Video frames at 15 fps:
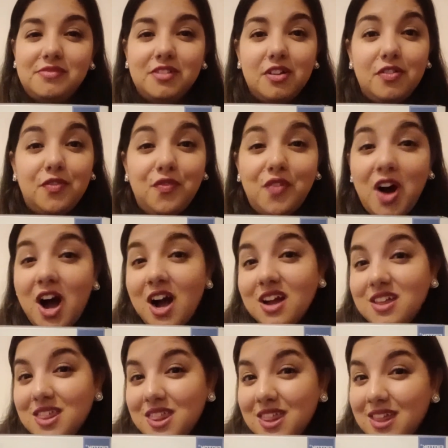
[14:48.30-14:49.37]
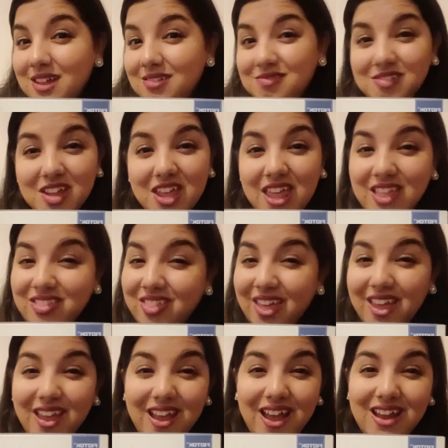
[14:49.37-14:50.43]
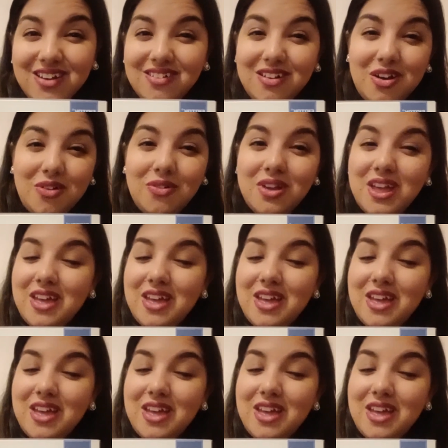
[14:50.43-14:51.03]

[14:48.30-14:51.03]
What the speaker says: fox looking thing, I don't know,